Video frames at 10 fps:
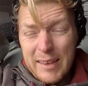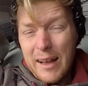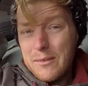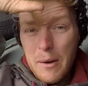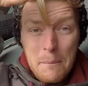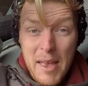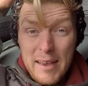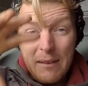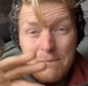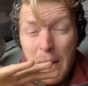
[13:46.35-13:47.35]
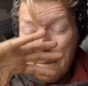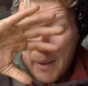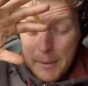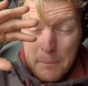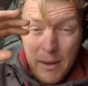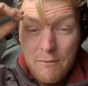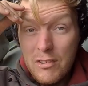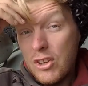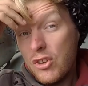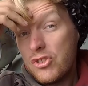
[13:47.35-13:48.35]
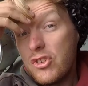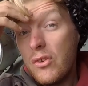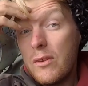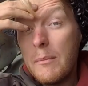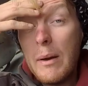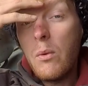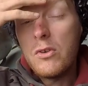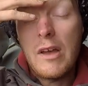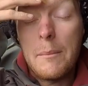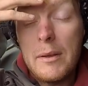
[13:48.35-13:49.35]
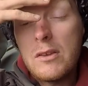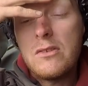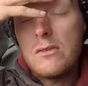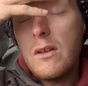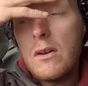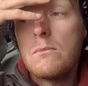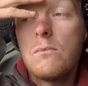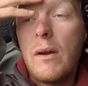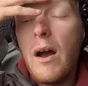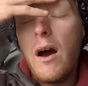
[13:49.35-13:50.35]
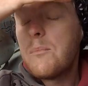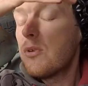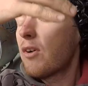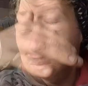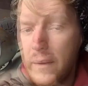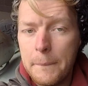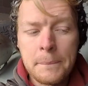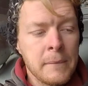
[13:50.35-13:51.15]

I'll make a barn video soon about what's happening, because we are progressing.